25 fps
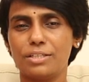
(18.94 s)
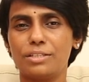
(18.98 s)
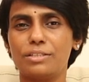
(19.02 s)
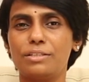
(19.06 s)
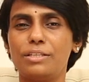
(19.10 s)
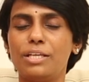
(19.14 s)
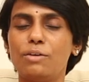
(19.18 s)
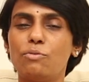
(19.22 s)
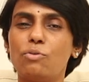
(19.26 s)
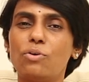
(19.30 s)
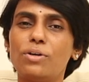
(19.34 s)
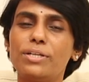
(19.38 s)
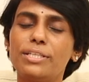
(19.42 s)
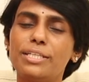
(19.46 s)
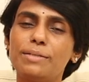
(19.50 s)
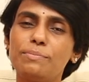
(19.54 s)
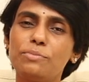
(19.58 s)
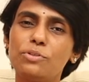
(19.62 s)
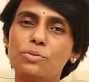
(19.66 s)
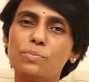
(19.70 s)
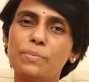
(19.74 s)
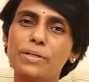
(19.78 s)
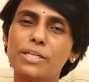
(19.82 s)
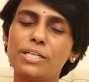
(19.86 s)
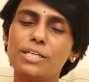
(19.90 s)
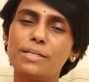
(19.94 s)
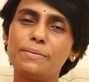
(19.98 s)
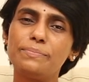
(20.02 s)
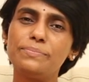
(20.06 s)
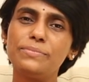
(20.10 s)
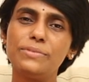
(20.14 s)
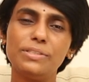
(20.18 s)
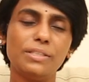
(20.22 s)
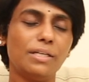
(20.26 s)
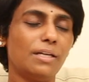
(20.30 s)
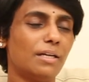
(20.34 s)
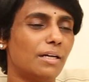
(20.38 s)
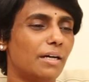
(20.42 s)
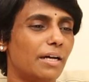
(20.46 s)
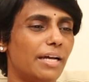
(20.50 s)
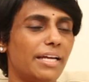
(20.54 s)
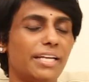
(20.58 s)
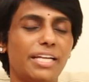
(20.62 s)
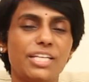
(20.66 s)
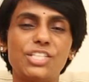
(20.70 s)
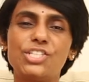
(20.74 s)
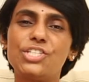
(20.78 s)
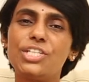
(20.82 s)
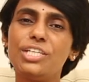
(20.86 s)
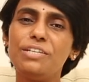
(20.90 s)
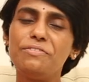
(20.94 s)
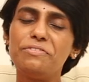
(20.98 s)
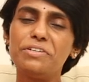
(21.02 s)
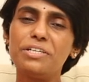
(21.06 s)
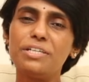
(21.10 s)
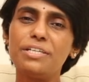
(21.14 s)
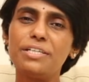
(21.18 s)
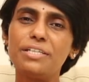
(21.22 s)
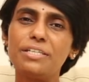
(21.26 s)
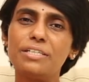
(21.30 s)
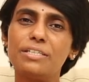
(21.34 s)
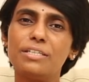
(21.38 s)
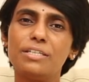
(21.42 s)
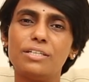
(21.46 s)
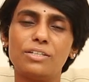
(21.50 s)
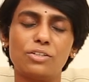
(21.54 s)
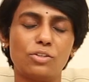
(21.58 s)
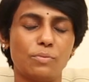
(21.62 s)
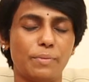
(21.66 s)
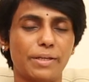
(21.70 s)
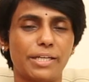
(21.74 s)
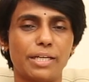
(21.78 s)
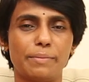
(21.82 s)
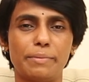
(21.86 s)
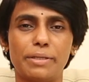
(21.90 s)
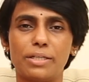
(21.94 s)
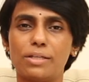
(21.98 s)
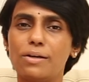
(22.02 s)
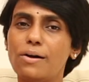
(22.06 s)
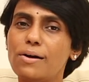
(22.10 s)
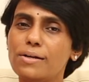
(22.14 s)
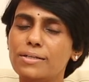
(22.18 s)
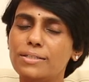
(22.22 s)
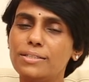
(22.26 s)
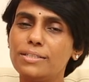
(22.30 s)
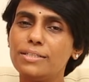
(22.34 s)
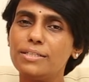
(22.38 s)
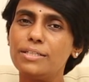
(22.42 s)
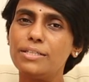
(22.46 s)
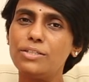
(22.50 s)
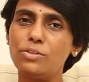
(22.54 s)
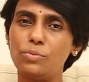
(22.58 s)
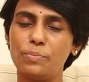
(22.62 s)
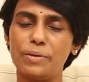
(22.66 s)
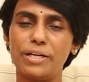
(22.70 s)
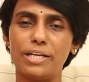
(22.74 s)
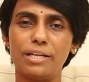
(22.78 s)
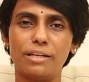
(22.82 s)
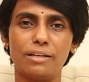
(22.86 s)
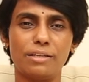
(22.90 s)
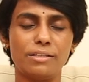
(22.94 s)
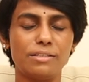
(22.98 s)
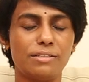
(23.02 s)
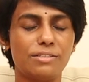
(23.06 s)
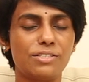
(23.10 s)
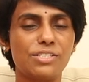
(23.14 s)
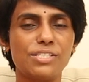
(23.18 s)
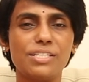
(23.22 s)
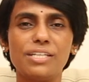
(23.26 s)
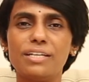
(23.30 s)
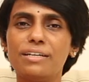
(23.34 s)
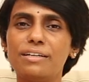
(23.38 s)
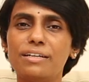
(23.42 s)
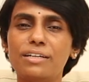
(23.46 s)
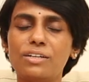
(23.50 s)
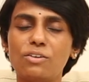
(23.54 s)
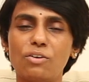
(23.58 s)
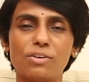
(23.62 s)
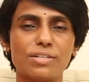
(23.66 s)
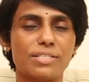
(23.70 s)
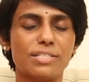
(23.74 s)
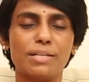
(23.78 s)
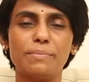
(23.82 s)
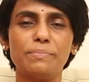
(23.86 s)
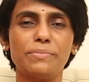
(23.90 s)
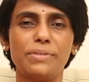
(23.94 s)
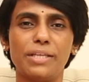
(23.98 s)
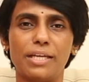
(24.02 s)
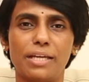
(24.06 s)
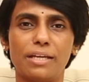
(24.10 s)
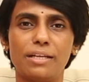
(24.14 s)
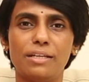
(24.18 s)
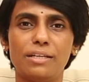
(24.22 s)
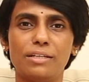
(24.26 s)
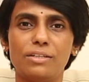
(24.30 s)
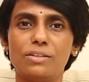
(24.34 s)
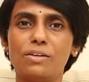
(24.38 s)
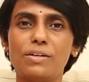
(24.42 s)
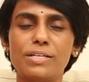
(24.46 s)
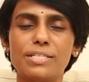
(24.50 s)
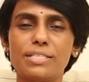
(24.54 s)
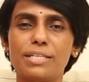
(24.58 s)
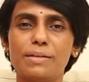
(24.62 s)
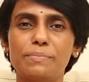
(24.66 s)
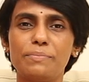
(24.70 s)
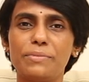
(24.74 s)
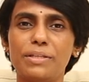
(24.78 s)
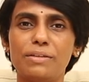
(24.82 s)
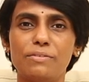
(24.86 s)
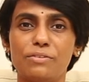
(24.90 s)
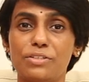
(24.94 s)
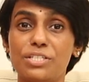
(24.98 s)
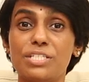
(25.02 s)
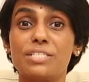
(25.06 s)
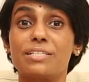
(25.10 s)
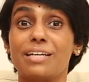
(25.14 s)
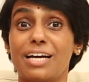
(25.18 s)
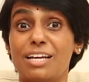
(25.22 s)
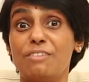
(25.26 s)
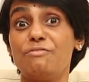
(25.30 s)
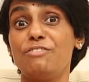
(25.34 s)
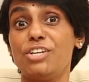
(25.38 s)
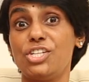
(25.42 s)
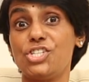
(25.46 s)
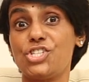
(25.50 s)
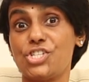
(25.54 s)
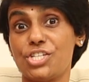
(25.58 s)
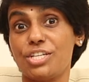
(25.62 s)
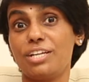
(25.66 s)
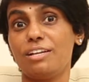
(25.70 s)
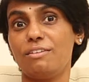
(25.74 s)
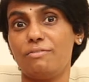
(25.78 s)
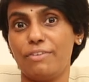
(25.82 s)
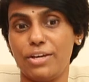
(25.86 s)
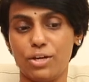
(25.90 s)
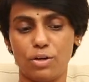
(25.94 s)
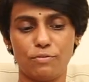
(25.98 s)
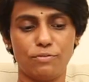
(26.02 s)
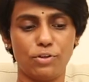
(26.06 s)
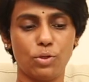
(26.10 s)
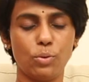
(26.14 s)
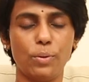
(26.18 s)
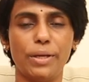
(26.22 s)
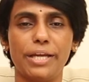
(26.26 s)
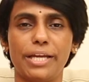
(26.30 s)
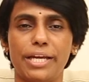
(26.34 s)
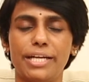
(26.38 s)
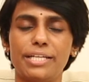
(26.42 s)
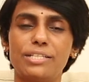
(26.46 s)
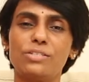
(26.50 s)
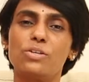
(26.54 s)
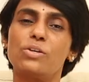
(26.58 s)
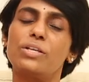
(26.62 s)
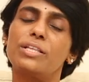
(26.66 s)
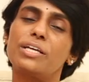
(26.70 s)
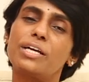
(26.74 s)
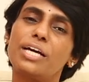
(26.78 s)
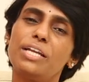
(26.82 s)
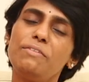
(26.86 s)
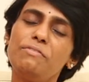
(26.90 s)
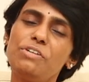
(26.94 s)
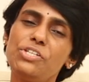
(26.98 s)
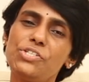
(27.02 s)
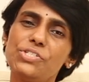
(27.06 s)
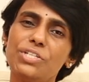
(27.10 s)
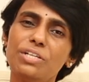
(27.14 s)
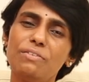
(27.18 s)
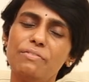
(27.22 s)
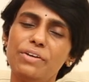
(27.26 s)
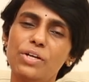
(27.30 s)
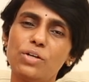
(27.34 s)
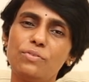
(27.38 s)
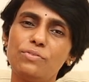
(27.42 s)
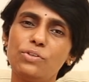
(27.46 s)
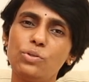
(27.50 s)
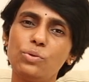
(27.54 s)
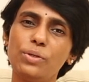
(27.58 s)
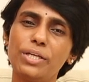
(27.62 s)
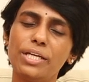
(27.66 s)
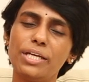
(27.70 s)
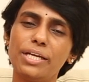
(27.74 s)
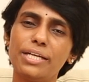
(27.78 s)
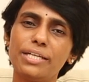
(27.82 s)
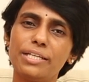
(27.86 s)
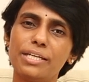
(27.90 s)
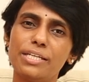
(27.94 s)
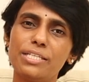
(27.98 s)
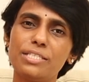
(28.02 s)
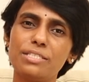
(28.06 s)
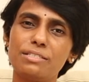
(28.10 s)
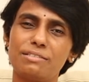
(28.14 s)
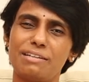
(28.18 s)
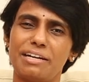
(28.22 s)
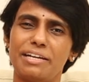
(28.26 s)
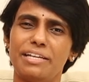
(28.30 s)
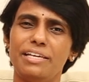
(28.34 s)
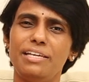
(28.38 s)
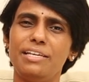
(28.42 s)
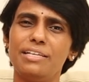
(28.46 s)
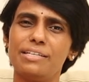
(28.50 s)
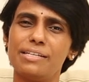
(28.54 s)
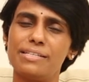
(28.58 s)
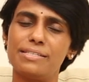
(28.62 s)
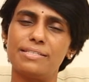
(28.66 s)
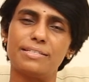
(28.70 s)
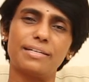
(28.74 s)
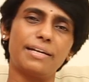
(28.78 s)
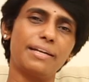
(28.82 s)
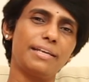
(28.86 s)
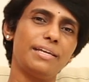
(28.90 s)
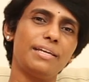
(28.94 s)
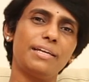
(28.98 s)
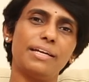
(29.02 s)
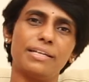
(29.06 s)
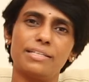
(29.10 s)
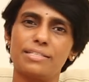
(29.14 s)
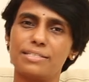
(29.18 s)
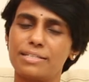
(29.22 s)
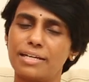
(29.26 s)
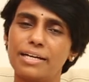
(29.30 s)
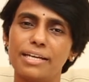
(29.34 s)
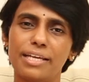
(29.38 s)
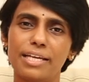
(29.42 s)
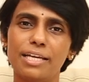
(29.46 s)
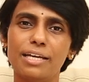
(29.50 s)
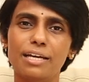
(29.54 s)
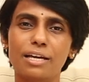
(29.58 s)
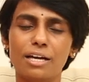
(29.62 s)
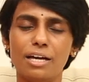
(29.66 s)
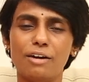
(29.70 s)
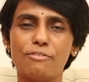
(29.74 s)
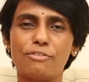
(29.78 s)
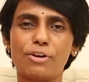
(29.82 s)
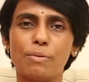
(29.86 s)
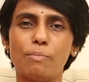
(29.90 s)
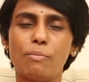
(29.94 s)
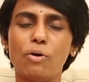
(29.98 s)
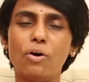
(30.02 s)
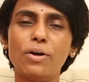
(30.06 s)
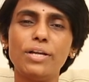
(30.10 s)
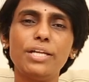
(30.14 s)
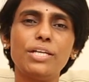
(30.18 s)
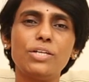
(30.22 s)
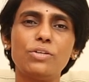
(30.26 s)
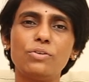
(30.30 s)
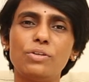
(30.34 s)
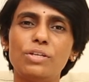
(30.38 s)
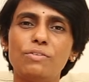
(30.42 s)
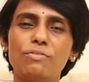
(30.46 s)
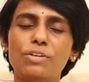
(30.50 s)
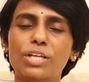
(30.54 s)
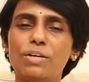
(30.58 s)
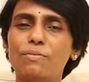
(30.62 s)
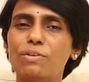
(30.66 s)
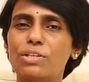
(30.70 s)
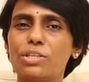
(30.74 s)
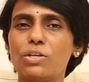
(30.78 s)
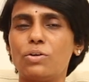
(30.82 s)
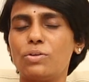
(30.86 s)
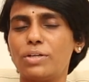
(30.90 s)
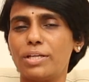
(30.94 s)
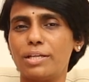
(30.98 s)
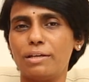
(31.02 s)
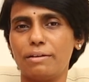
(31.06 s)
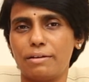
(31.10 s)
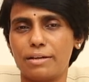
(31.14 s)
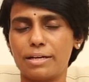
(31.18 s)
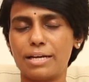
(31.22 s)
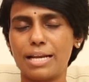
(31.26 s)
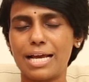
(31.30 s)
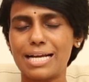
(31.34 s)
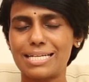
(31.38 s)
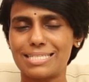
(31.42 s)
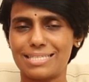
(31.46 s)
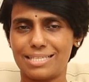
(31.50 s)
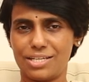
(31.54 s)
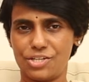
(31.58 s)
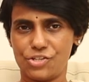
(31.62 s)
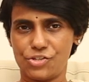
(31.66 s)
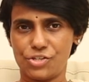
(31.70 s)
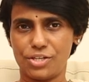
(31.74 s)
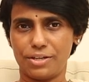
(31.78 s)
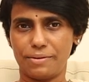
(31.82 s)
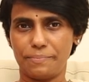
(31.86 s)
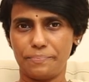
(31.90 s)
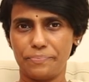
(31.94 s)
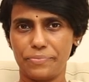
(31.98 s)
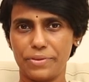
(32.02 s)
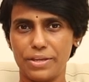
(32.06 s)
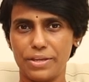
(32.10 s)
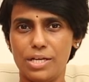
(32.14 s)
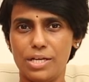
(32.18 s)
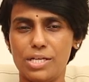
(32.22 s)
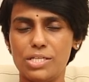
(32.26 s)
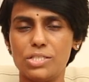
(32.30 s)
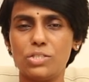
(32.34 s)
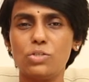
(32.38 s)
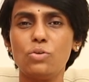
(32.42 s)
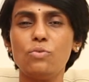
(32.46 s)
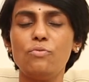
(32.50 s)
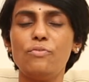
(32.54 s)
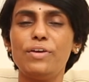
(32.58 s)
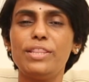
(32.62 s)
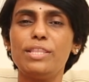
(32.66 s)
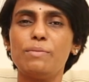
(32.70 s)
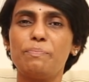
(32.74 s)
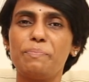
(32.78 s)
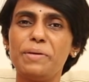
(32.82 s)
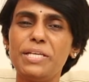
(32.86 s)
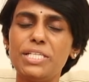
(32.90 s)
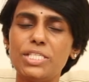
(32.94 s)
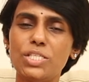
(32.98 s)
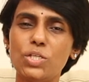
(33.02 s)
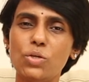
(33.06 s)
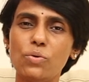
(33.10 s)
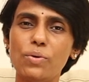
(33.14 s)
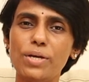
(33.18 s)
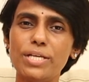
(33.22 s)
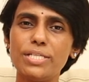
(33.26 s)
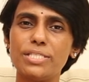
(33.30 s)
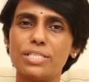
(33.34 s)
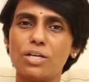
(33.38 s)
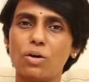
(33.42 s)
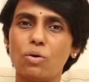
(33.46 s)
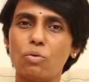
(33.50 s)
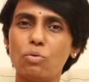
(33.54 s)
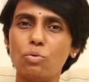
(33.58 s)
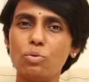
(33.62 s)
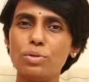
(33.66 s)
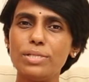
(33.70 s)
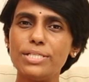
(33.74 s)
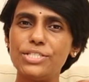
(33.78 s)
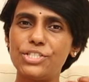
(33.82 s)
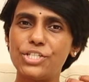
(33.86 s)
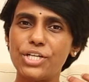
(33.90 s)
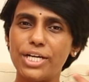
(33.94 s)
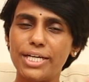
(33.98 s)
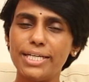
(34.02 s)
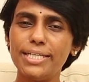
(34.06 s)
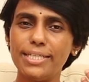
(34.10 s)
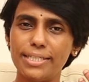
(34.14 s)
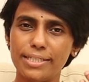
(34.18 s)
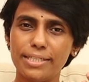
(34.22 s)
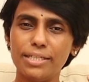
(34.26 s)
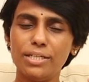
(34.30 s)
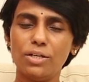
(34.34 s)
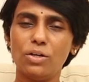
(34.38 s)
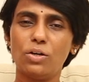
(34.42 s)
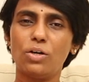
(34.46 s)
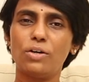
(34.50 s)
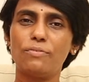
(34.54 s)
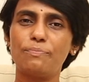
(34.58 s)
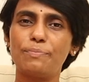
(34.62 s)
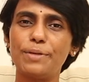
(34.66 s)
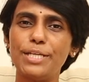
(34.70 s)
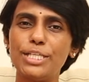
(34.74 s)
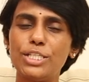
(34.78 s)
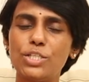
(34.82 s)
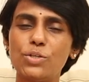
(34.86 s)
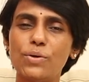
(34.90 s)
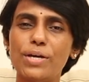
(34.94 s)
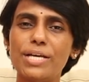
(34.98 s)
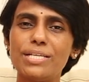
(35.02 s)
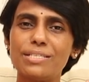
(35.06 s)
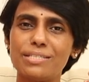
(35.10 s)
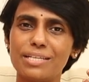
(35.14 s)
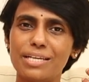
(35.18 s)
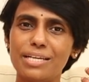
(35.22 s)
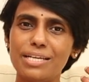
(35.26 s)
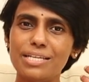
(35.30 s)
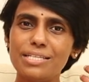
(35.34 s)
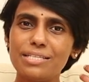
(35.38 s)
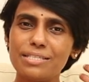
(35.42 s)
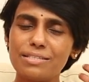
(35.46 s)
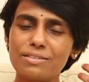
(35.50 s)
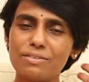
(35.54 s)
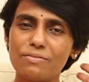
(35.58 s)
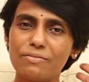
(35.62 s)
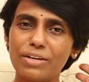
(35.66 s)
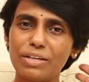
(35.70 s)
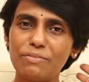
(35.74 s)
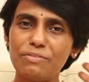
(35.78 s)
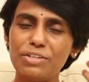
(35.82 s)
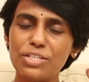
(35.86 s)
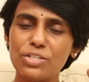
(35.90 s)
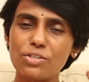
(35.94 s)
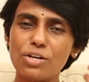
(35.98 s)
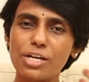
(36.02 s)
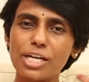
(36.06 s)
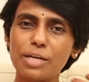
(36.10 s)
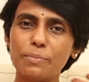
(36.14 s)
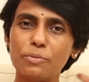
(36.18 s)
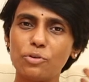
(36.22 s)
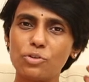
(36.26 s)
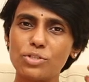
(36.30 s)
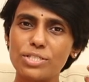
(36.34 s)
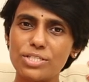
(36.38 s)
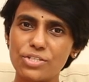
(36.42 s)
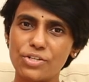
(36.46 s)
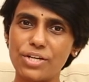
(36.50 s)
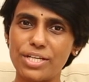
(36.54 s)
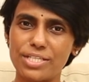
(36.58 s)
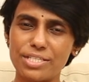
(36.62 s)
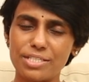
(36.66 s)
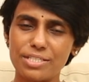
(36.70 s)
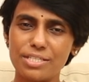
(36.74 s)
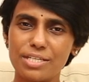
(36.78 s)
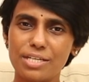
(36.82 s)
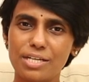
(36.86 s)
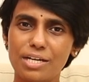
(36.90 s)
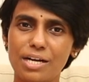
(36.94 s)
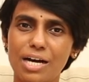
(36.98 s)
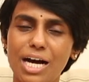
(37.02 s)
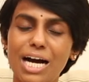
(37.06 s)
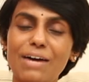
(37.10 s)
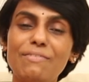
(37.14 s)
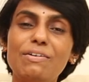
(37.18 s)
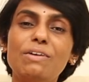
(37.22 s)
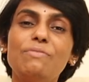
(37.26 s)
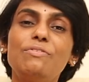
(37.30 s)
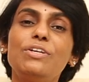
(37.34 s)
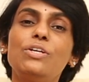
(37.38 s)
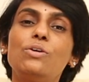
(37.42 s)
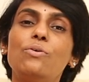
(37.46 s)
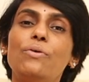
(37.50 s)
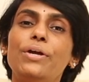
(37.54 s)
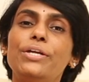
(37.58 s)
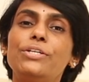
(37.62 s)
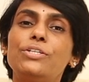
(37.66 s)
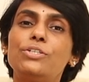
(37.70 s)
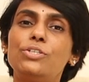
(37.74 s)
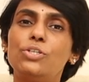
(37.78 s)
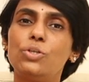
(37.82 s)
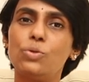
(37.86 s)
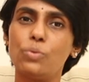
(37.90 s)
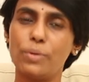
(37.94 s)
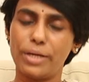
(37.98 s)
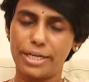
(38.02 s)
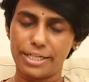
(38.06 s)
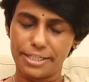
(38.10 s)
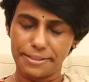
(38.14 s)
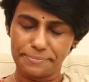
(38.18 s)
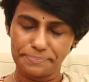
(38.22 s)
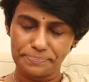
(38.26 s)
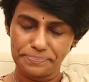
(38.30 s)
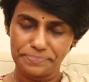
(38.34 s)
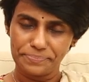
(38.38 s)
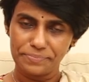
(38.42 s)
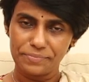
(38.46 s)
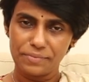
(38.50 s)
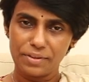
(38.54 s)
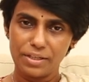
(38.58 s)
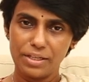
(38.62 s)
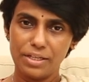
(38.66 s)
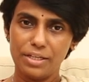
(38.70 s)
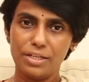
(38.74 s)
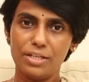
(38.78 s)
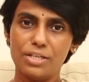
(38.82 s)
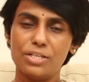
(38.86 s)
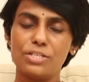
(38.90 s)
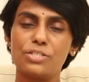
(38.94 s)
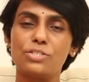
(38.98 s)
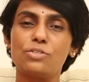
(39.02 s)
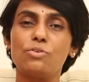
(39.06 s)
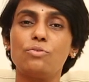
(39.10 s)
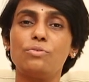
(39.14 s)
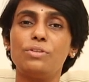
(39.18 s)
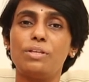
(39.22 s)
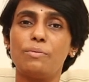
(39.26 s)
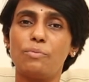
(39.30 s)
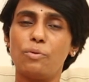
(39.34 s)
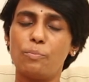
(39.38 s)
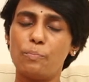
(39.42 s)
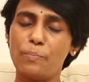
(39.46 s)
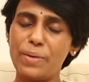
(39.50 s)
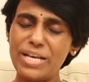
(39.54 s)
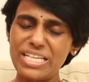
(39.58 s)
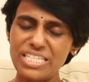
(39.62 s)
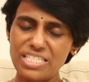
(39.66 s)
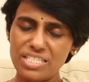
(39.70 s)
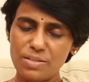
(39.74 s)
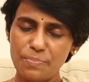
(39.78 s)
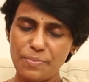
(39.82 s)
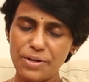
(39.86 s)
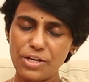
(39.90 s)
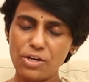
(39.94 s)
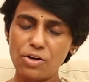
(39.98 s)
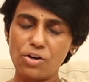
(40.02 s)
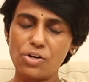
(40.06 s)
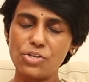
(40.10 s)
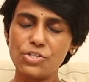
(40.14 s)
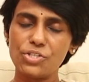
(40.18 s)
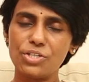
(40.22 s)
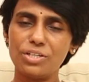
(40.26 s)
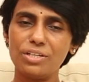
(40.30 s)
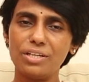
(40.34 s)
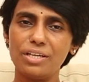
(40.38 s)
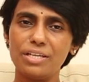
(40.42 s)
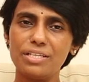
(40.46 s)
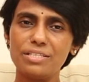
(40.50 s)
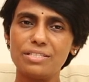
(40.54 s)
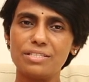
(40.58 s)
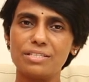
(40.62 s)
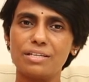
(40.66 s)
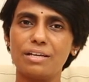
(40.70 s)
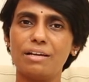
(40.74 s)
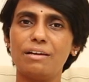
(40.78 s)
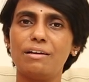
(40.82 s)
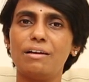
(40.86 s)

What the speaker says: They want them to become an achiever, to become a doctor, to be an engineer or something, not something which is conventional way of doing it. So the conventional way of doing it is studying and studying and studying from morning to evening without a relaxation. So when the PCOS, the whole jad of PCOS is when we talk about stress, how are we going to do it? So the best precaution is